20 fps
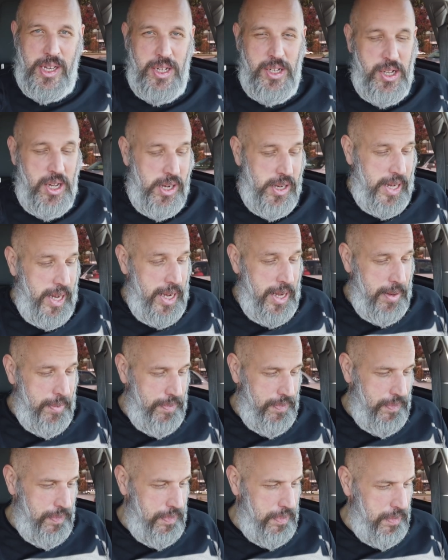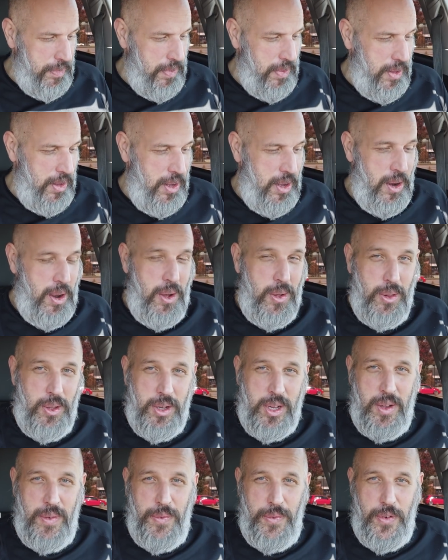in Kentucky, you know,
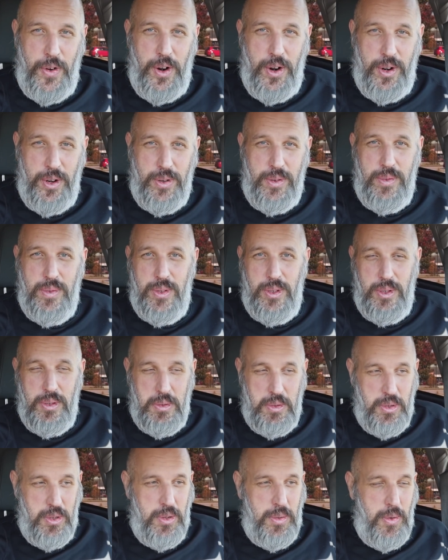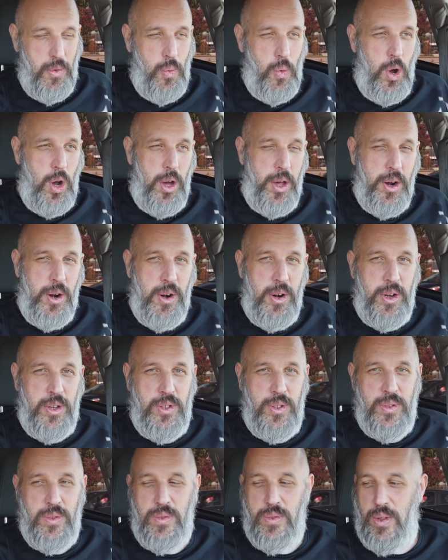looking for water
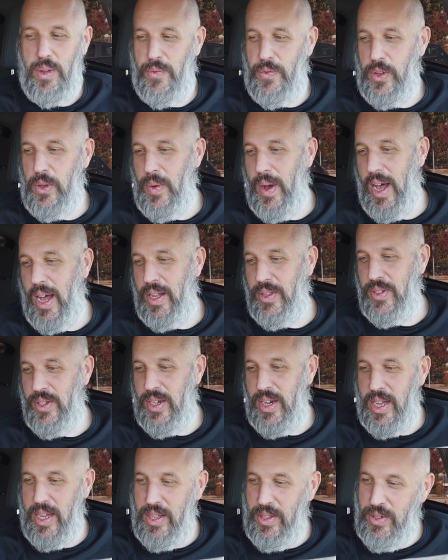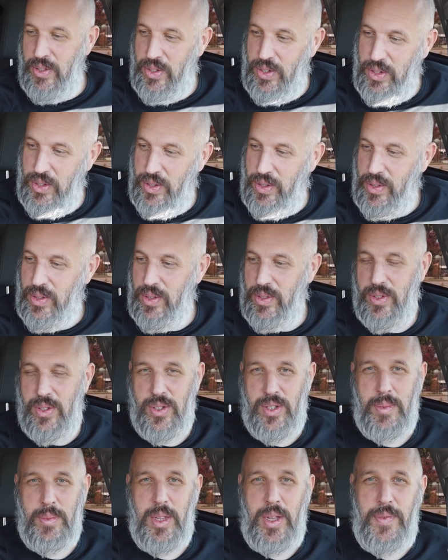and a few odds and ends
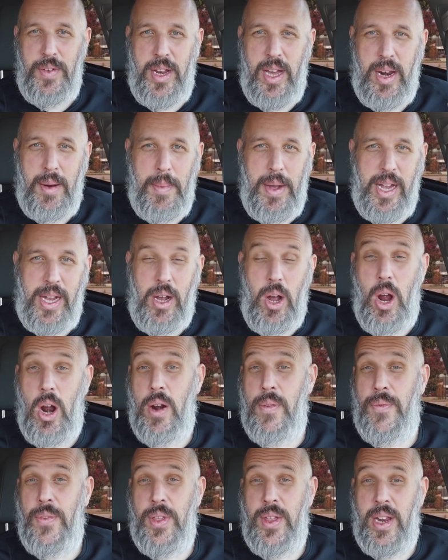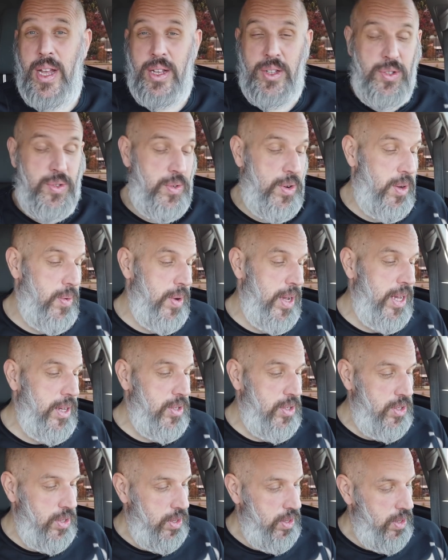since I'm living out of my car for the next 3
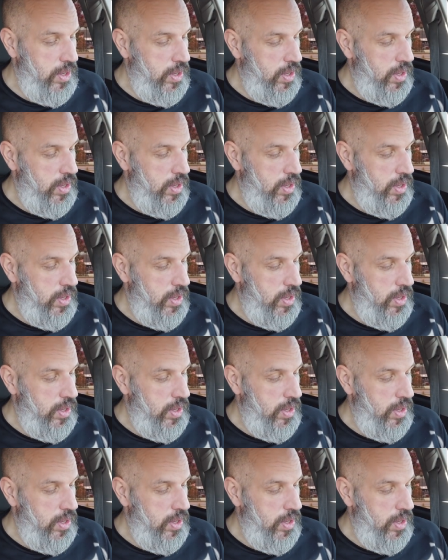weeks.